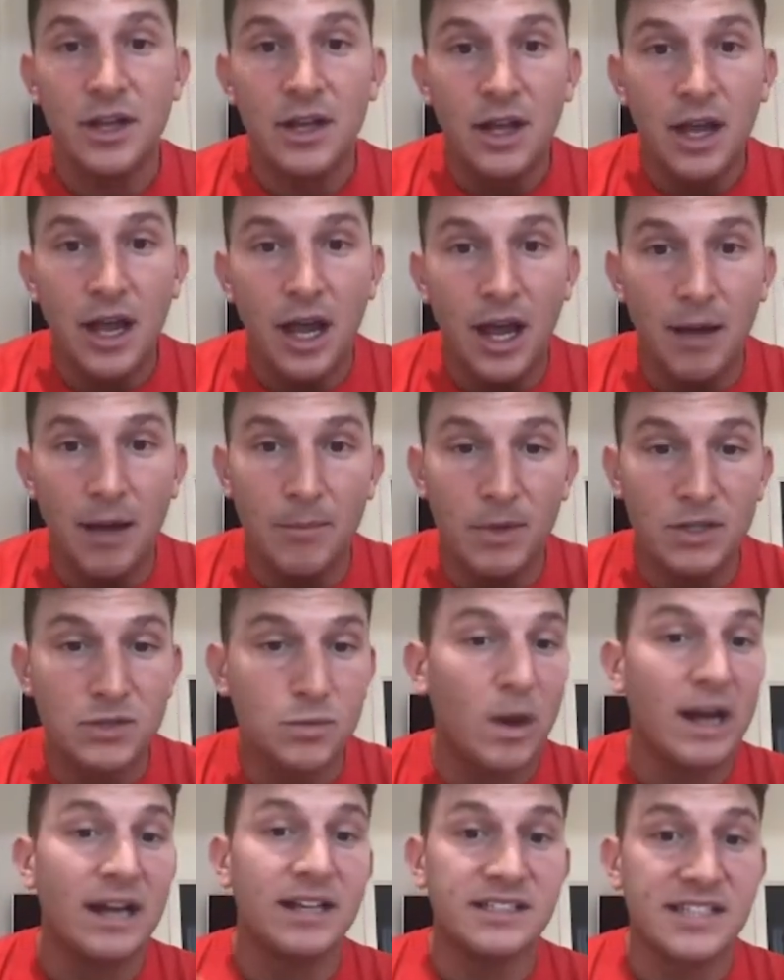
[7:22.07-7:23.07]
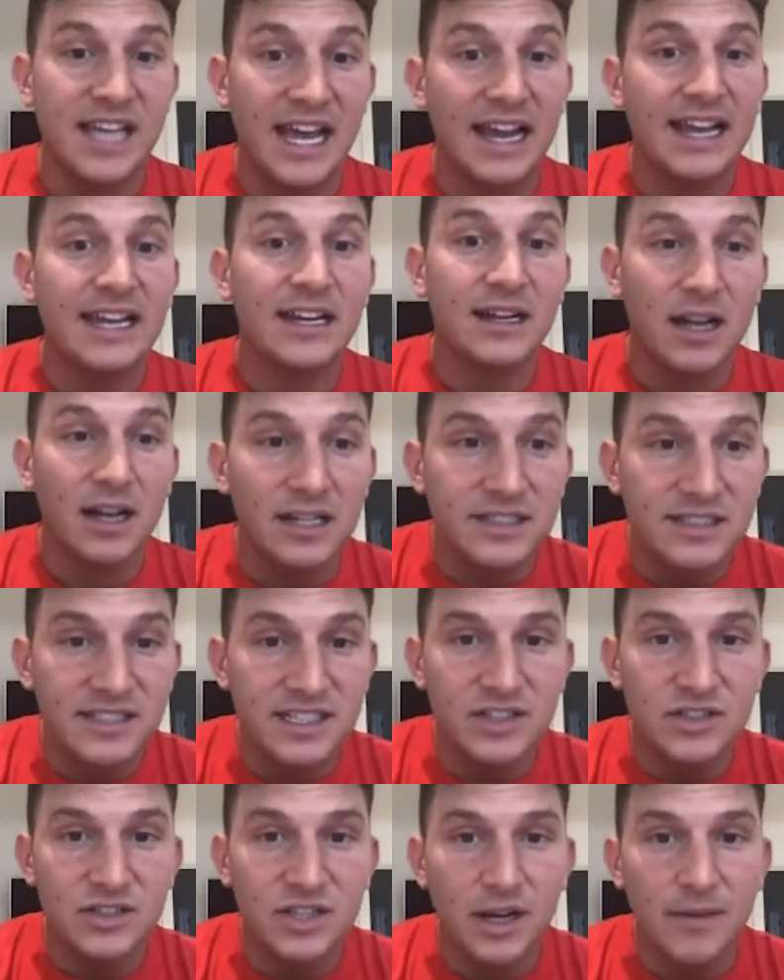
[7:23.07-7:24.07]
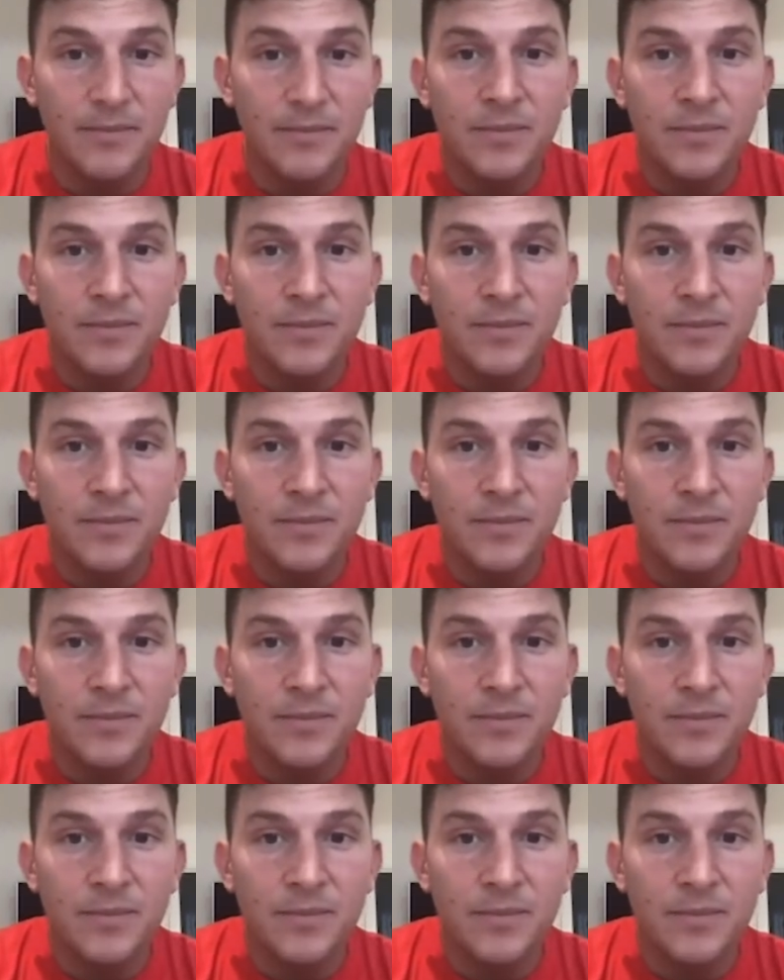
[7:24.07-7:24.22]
as well as their in-class teacher.